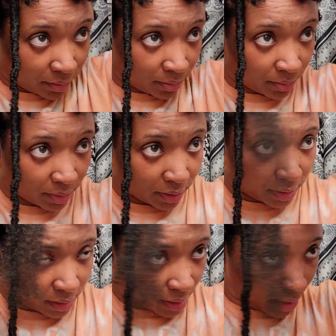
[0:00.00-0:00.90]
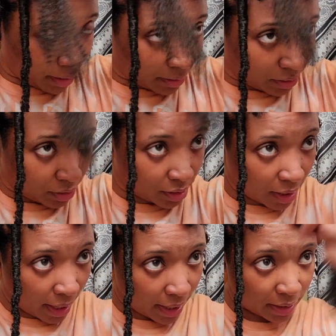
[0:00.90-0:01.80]
with this hair. Just
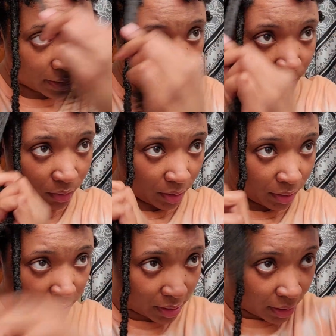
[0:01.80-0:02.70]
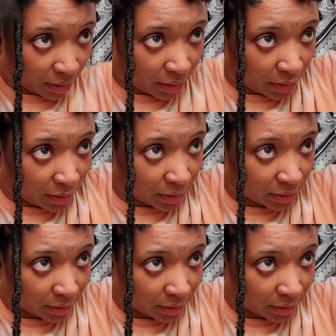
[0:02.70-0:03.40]
add some more onto the end.